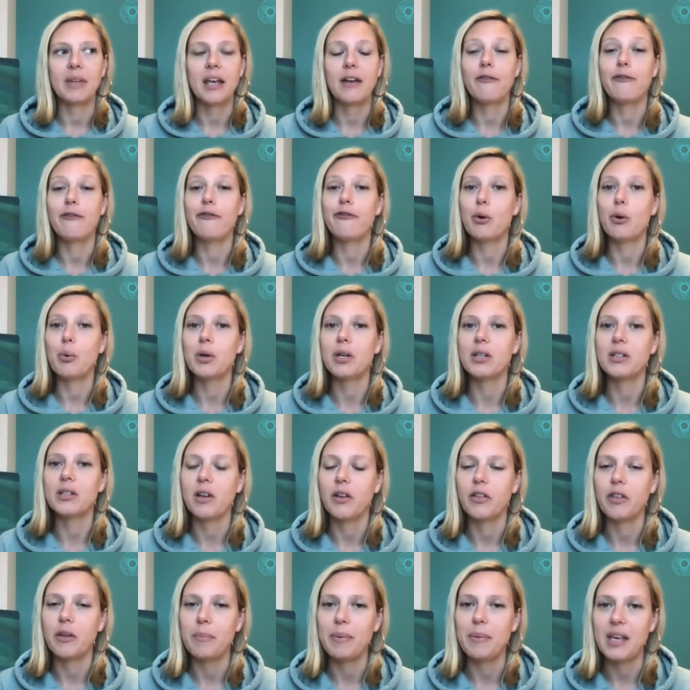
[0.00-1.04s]
can focus
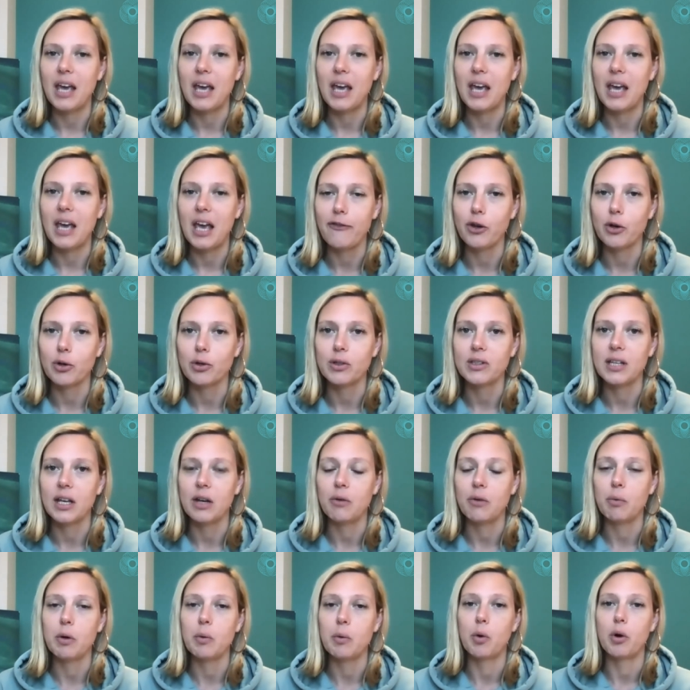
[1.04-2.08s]
on the behaviors
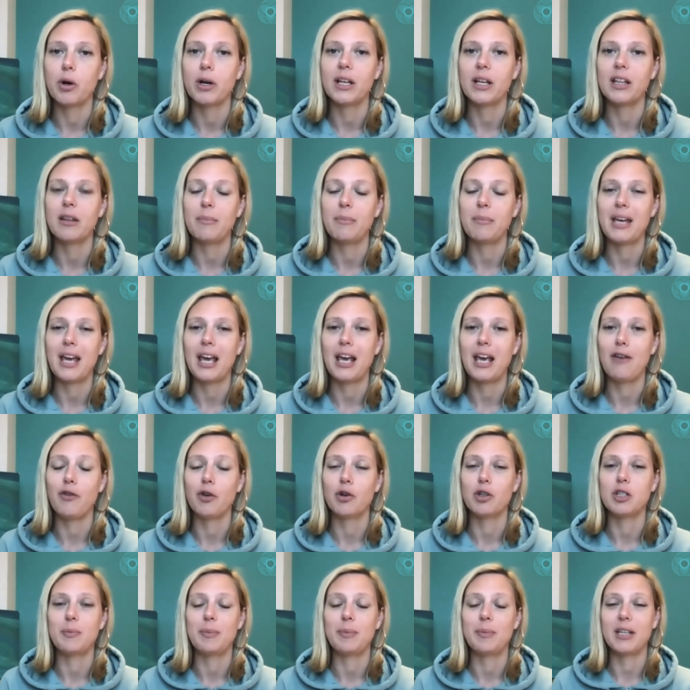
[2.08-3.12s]
and rewarding the
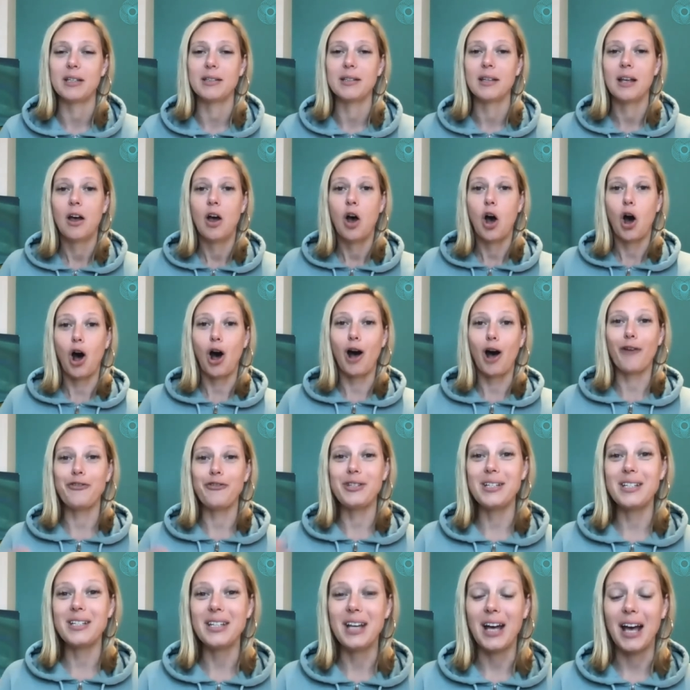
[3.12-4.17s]
behaviors, because
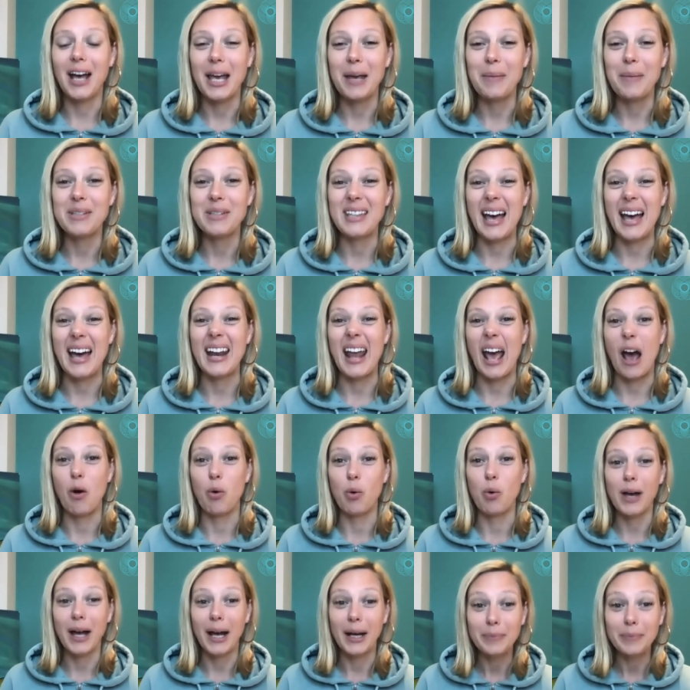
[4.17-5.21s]
oftentimes that
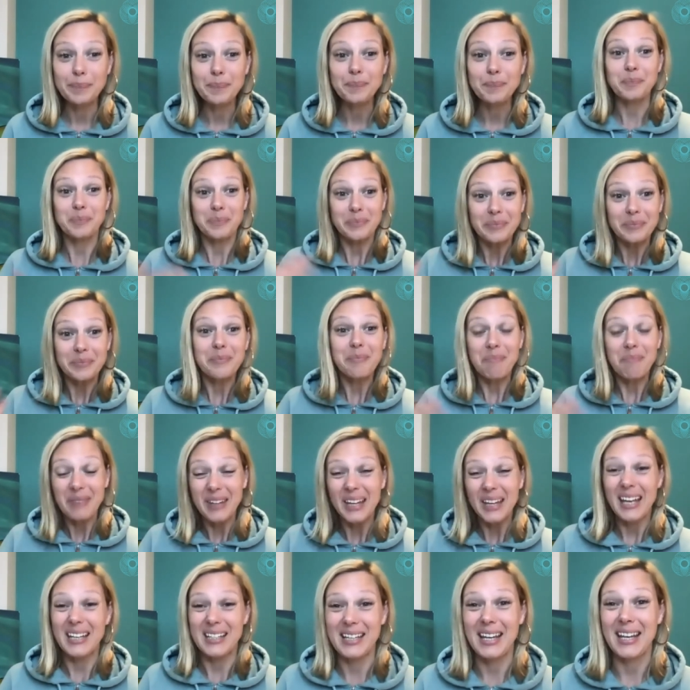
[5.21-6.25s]
outcome,
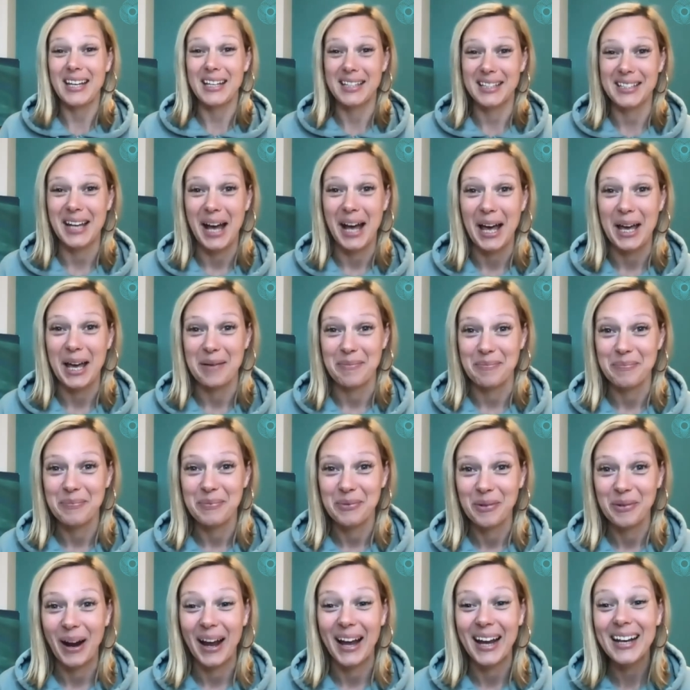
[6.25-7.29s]
it takes time,
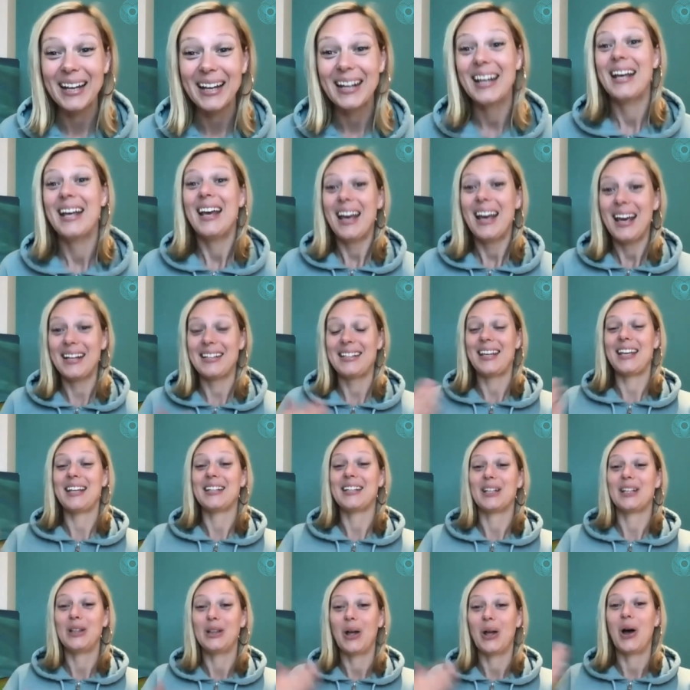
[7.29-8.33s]
right? It
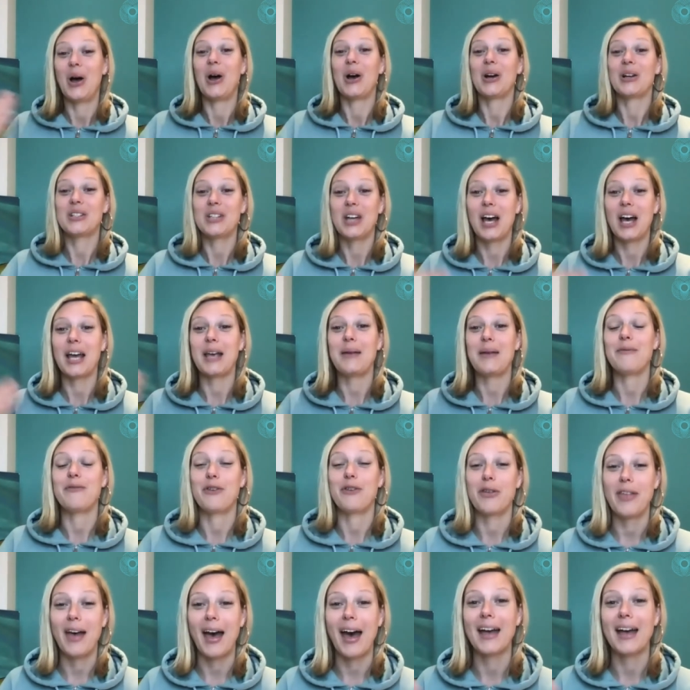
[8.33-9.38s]
takes a long time
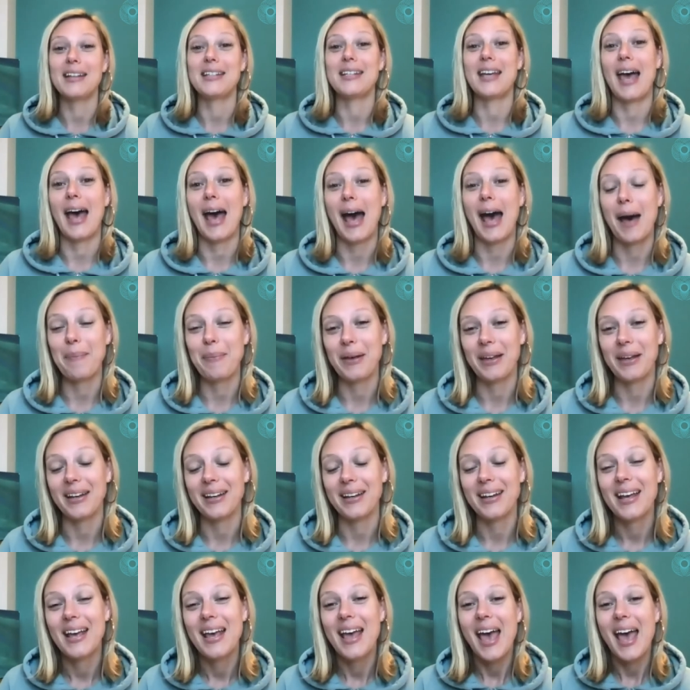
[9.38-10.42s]
for that to
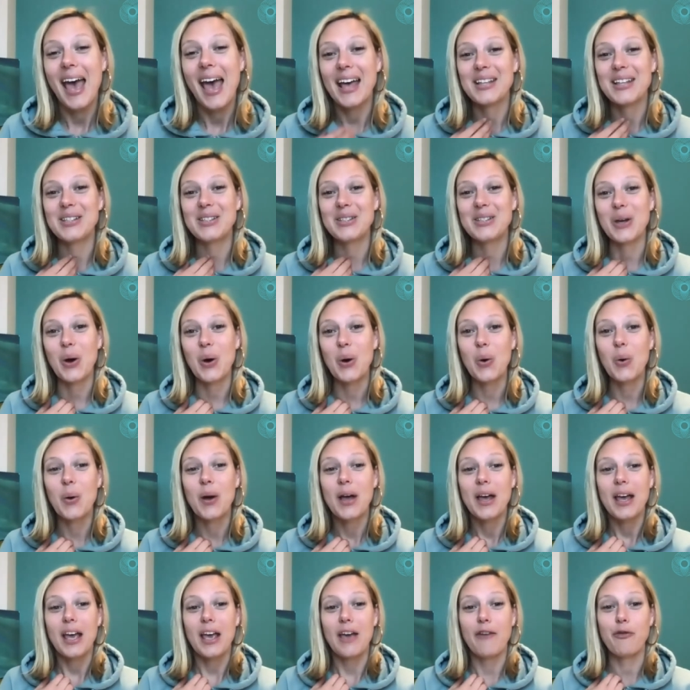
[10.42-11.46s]
happen. And
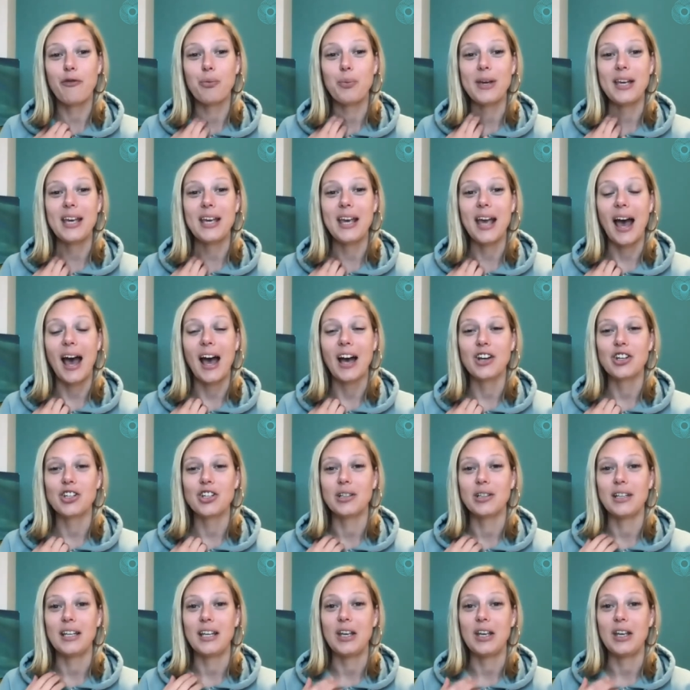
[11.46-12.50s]
so if we
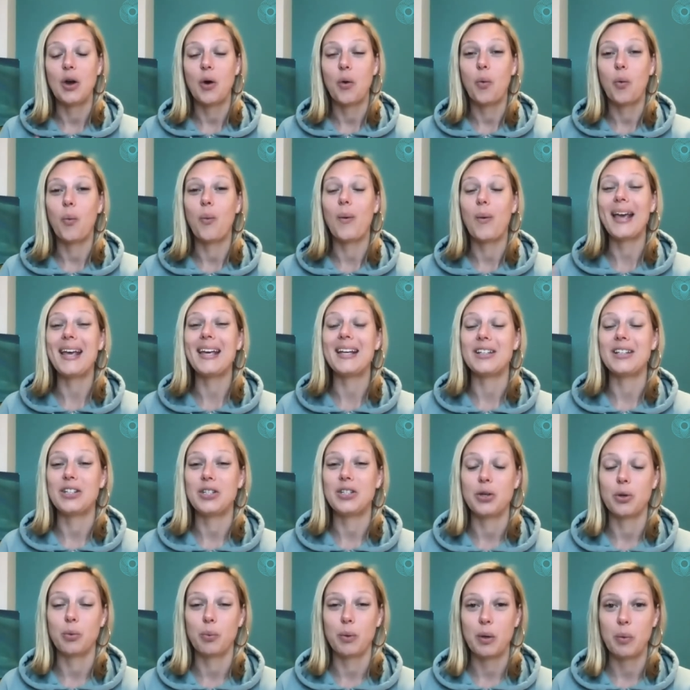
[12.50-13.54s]
actually wait
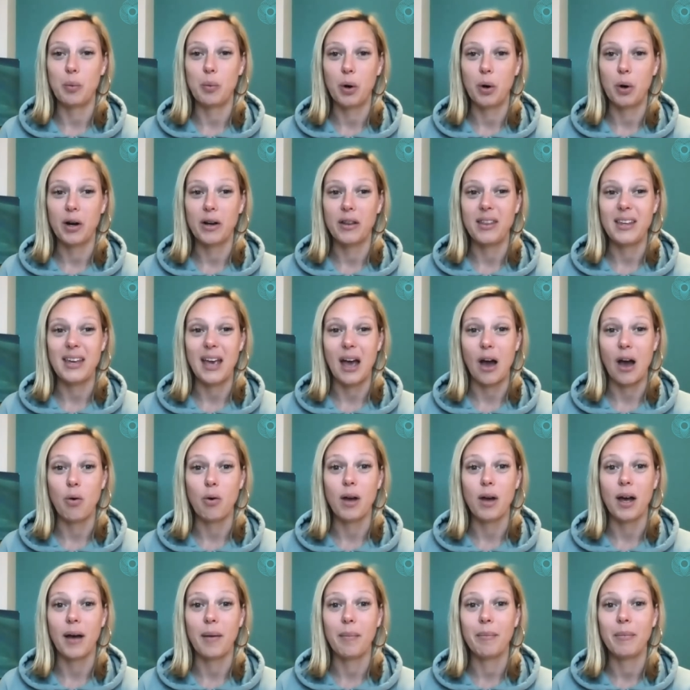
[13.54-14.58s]
to reward the
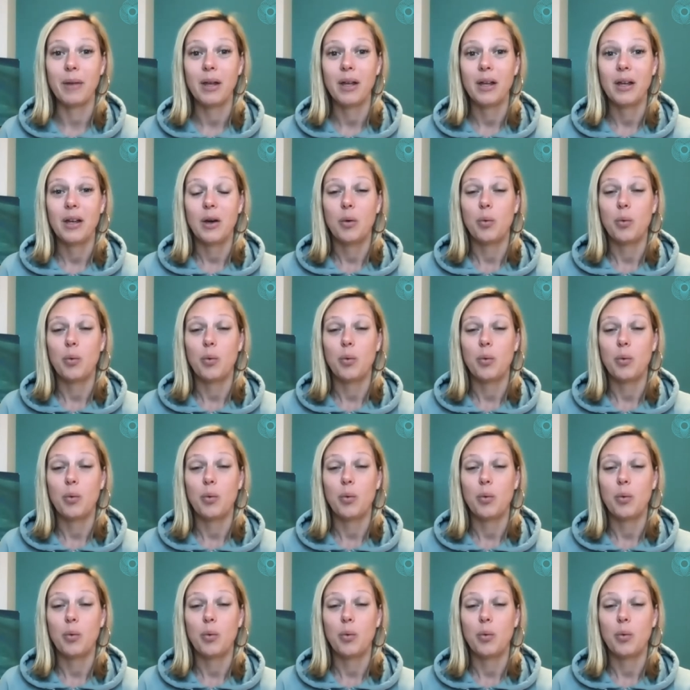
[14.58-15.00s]
outcome,